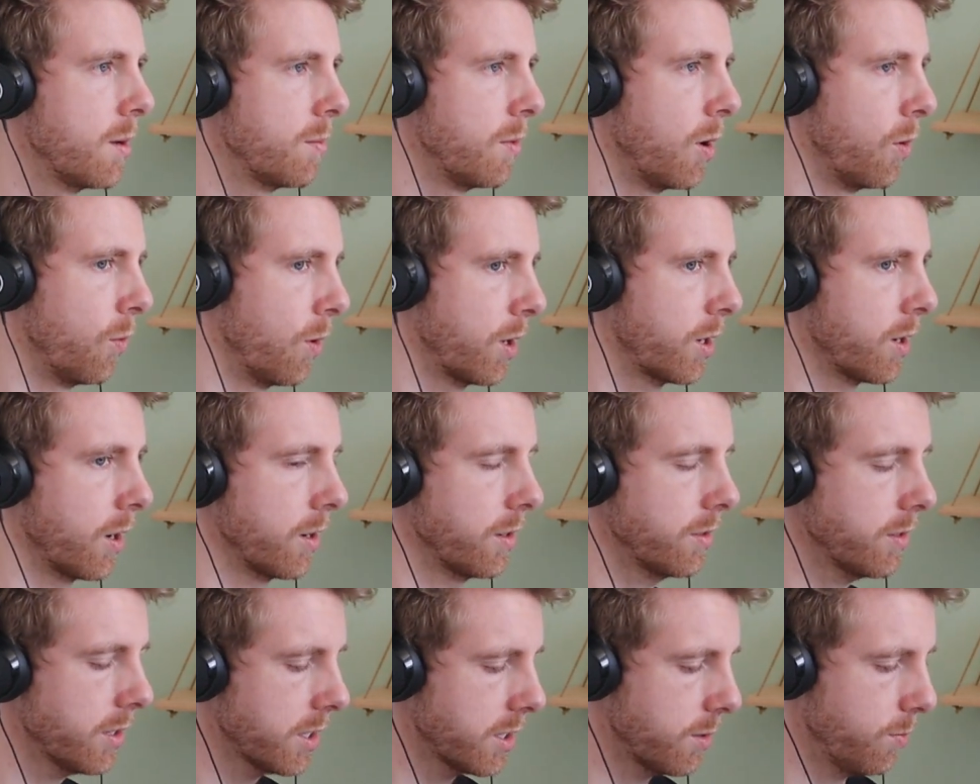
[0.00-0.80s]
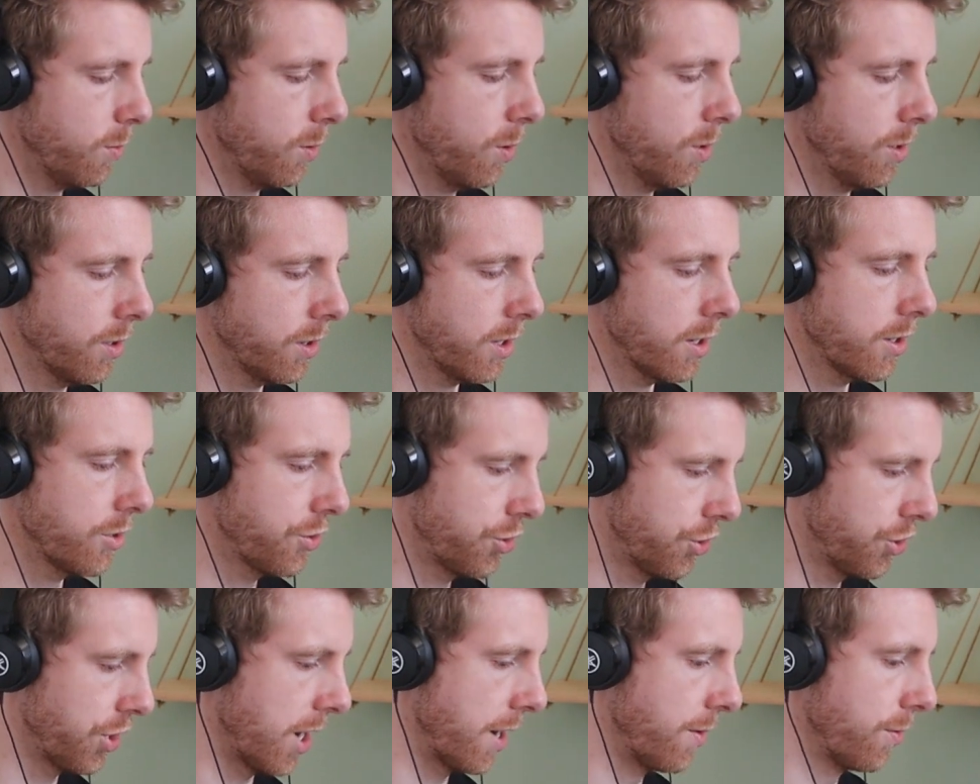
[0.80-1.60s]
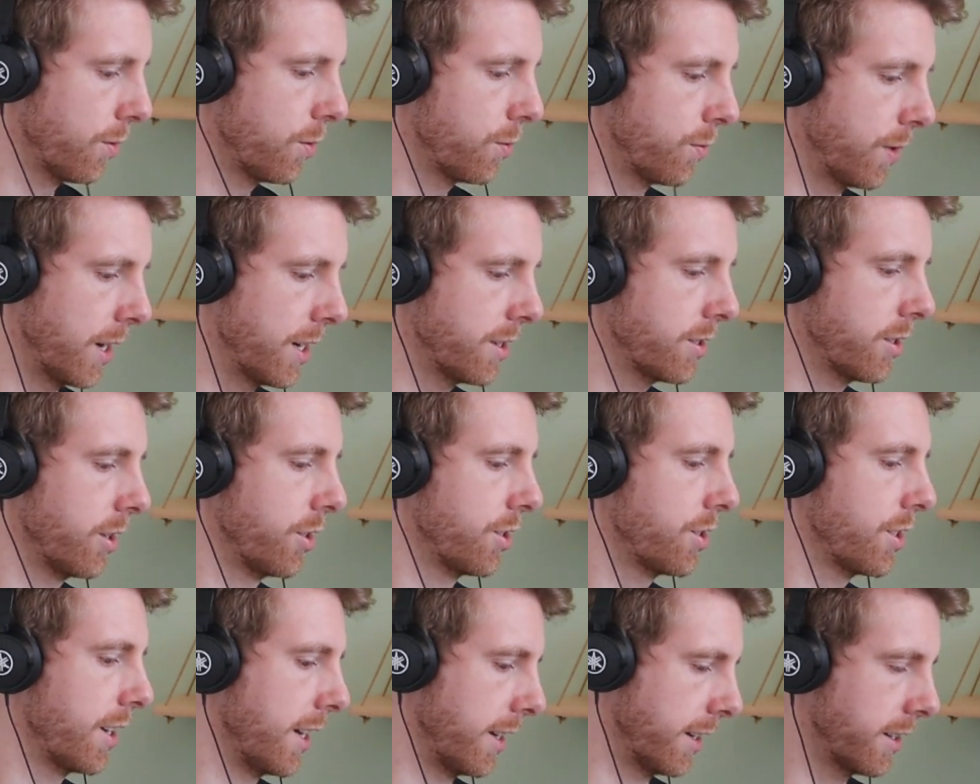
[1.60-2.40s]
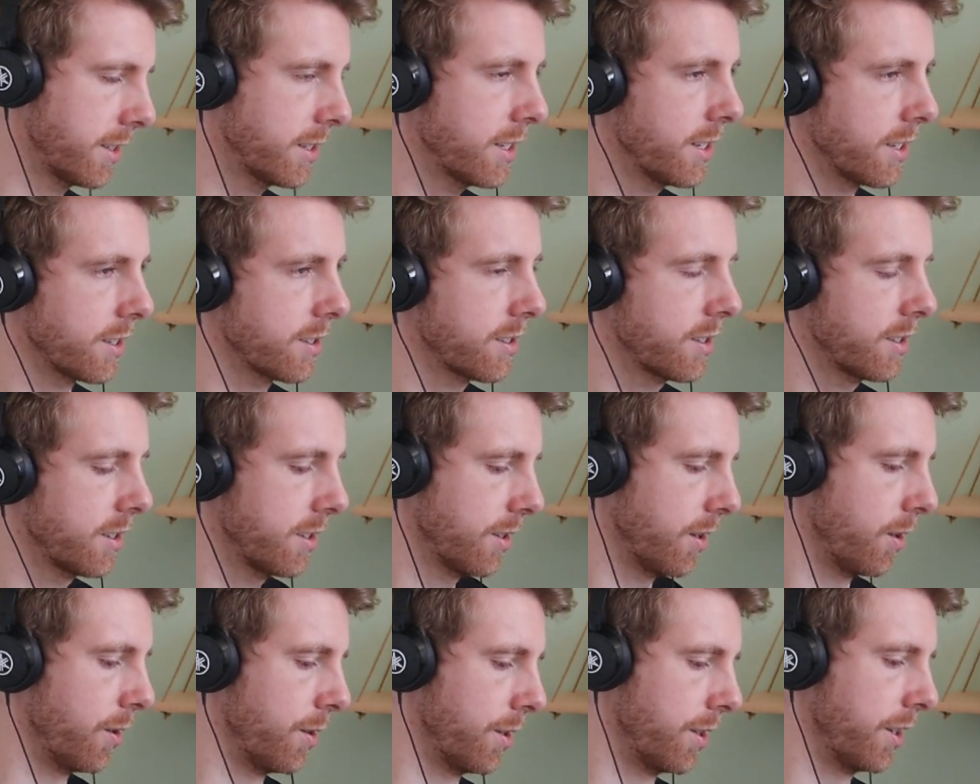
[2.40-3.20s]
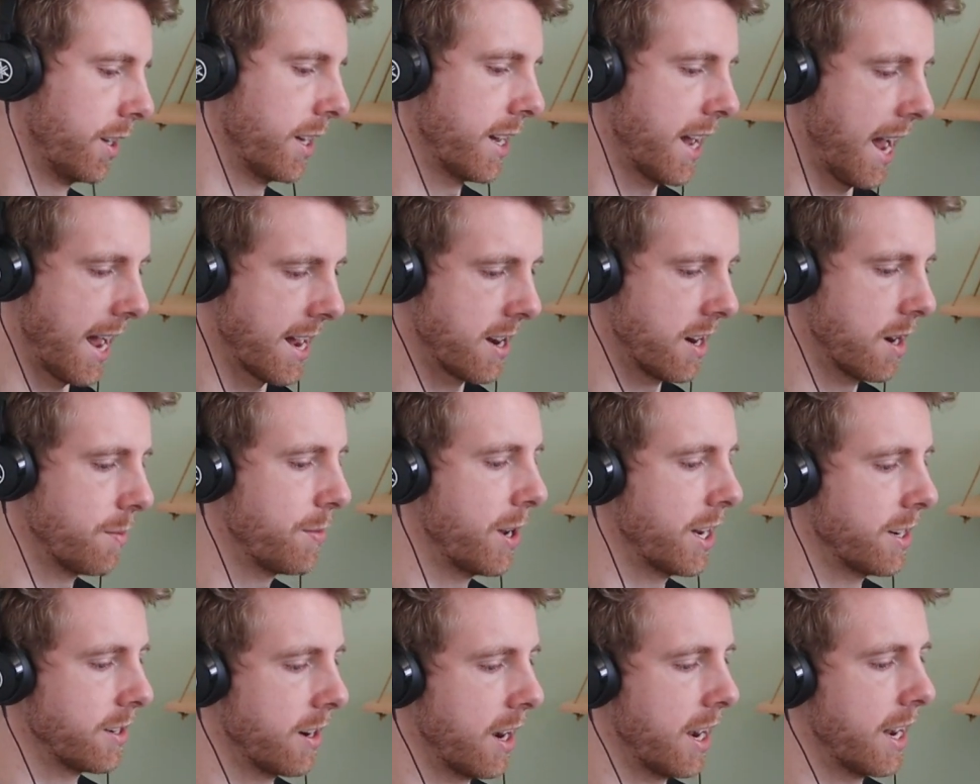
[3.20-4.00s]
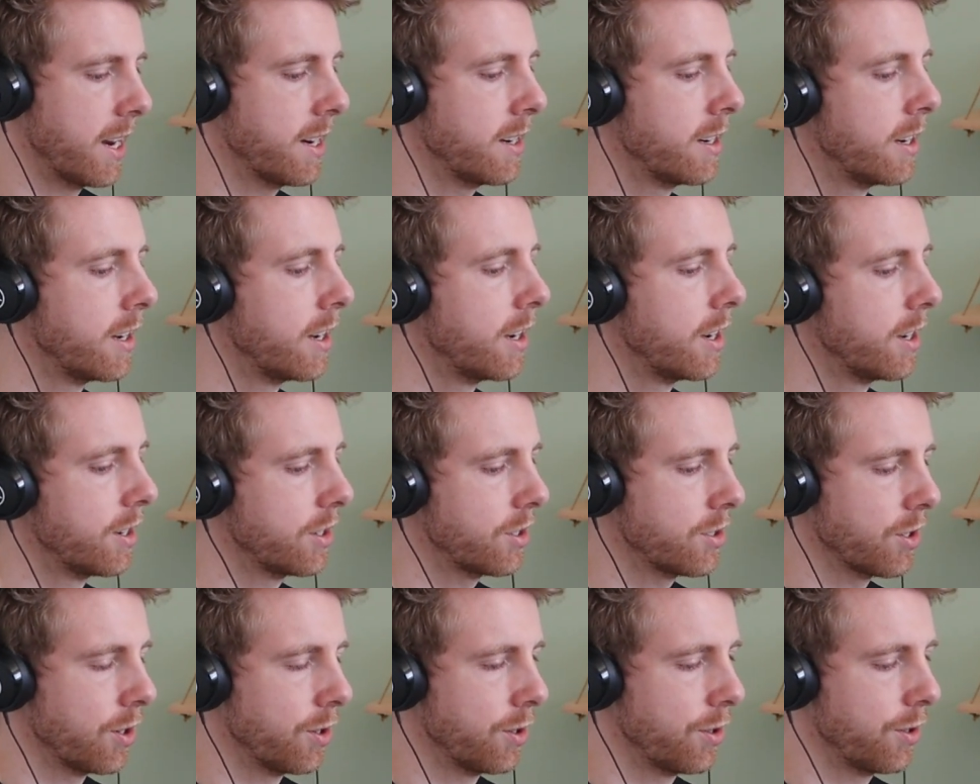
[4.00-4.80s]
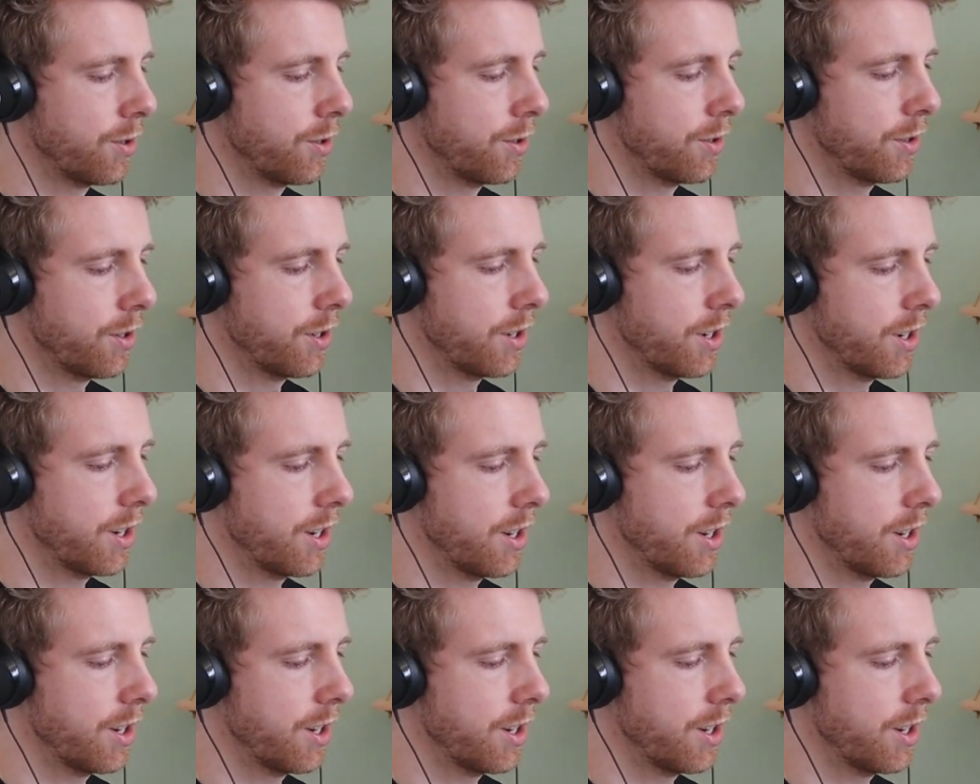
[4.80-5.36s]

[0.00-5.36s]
but we're going to explore the general research that exists on the AIP diet. So